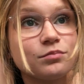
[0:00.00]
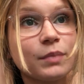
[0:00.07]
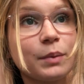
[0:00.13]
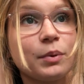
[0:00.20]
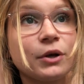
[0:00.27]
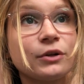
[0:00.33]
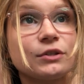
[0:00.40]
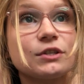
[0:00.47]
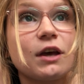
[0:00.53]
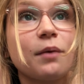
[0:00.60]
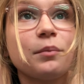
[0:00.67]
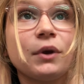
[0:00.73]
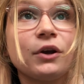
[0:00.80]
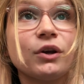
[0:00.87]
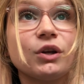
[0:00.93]
My parents got
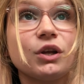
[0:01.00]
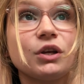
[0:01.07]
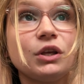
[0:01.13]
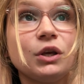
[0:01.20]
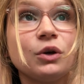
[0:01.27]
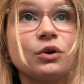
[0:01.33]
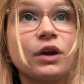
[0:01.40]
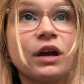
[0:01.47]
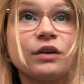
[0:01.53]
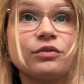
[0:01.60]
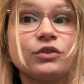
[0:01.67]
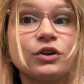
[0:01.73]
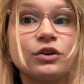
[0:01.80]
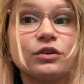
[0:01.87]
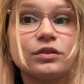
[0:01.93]
married a year
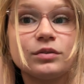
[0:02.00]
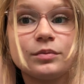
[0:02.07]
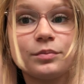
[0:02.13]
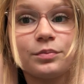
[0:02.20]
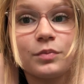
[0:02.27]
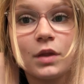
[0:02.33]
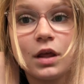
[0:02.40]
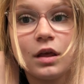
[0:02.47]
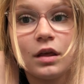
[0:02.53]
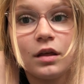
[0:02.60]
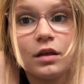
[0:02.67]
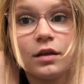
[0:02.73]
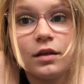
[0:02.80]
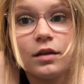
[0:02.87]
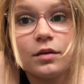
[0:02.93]
after
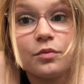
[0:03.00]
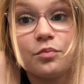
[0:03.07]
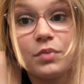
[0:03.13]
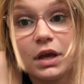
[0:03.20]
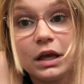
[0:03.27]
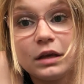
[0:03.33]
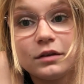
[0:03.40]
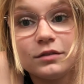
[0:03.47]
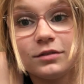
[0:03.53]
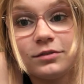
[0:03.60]
me.